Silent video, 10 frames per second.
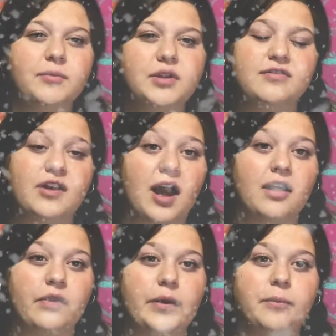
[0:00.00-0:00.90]
me
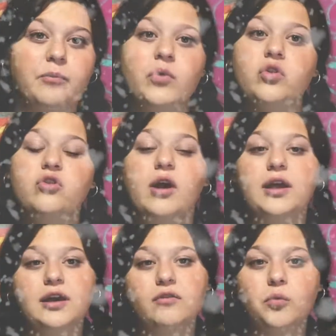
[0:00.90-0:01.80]
style him so I
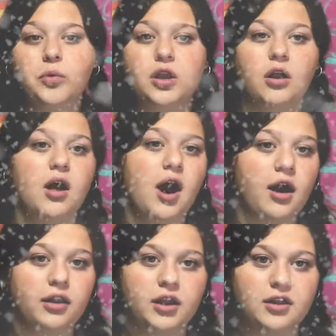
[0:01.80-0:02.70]
can give him a little
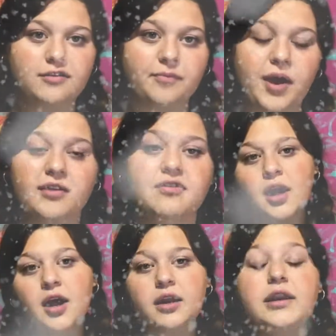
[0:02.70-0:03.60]
holiday
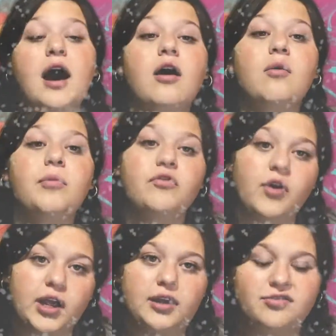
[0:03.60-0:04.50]
spice. Now, before
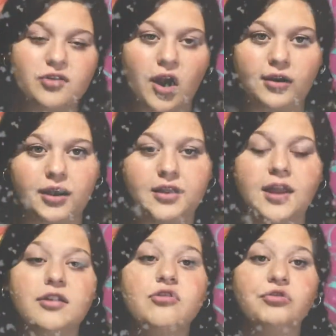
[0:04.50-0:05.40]
I get started,
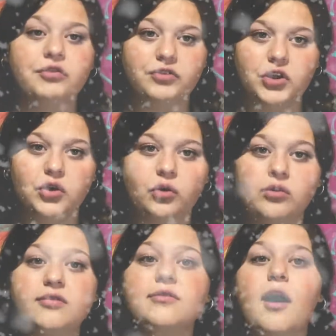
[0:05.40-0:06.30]
let's review
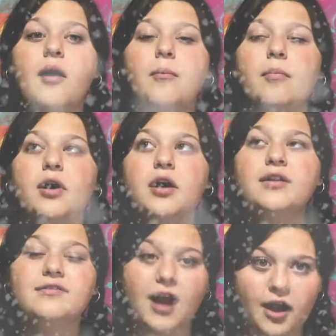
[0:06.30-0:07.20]
some
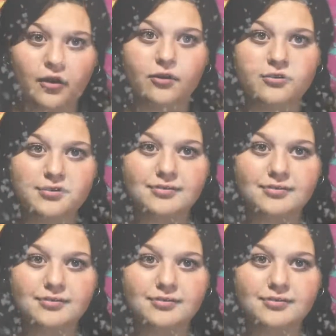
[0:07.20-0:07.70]
styles.